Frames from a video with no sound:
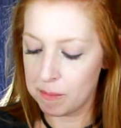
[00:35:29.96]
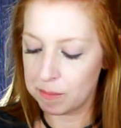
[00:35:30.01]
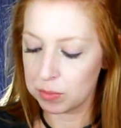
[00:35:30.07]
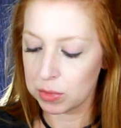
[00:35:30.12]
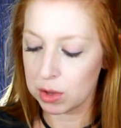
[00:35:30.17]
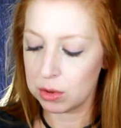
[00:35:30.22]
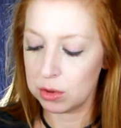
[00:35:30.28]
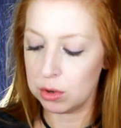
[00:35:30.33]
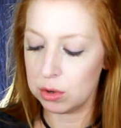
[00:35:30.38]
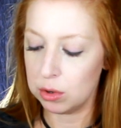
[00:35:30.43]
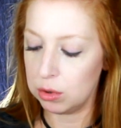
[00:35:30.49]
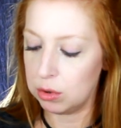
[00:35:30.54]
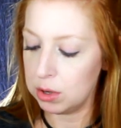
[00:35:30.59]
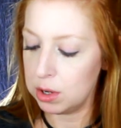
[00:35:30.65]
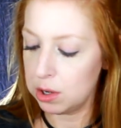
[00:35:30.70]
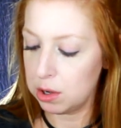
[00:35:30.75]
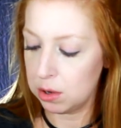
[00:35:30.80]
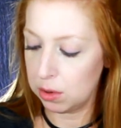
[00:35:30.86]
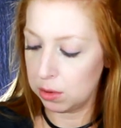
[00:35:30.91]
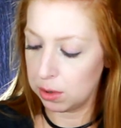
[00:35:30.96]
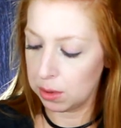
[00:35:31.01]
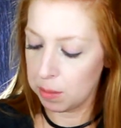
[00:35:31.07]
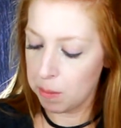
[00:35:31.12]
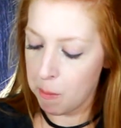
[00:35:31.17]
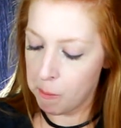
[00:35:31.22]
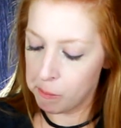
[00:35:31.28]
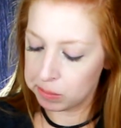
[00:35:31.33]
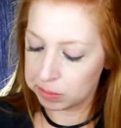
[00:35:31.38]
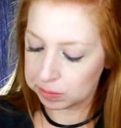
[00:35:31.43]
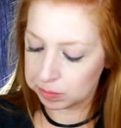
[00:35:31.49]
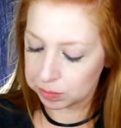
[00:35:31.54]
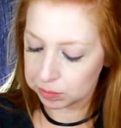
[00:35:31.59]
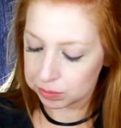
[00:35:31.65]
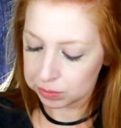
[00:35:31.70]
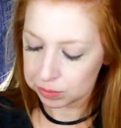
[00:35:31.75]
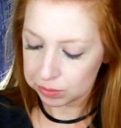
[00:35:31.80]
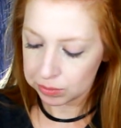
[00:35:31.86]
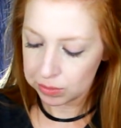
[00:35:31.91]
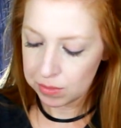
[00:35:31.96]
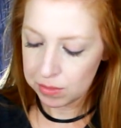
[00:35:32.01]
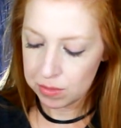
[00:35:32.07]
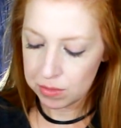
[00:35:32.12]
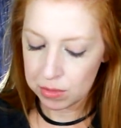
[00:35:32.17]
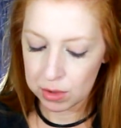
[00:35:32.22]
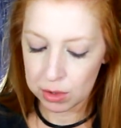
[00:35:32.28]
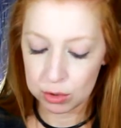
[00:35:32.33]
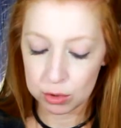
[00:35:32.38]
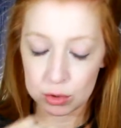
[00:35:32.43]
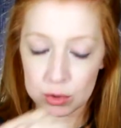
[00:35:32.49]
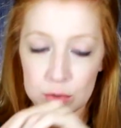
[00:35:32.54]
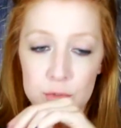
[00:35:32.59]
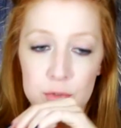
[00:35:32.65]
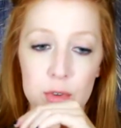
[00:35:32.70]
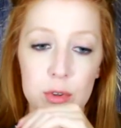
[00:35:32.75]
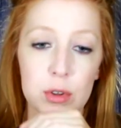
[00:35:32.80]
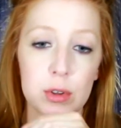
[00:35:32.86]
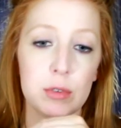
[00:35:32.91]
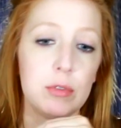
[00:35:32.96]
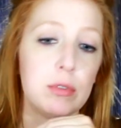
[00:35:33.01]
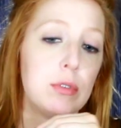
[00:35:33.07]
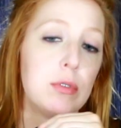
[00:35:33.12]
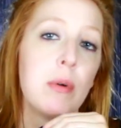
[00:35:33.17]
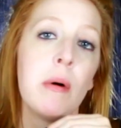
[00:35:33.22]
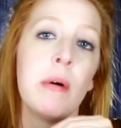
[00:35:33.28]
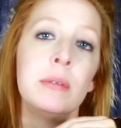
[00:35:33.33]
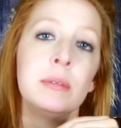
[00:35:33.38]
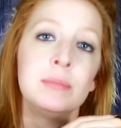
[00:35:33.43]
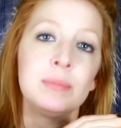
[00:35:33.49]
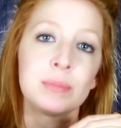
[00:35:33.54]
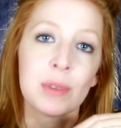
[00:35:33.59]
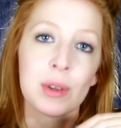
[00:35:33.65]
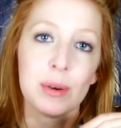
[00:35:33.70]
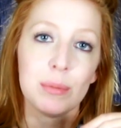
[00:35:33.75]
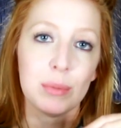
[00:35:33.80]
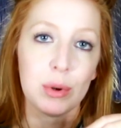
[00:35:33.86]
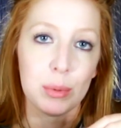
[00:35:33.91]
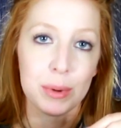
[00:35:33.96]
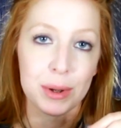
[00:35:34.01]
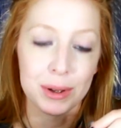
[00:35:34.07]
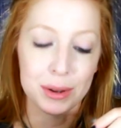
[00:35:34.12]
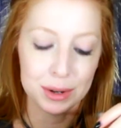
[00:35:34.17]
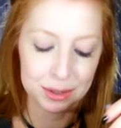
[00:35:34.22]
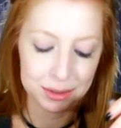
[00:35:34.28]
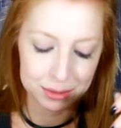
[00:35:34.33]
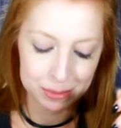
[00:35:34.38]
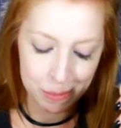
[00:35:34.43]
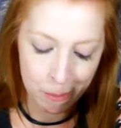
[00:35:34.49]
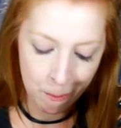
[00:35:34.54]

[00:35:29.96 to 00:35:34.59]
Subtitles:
they're a Greek yogurt. They're full of probiotics.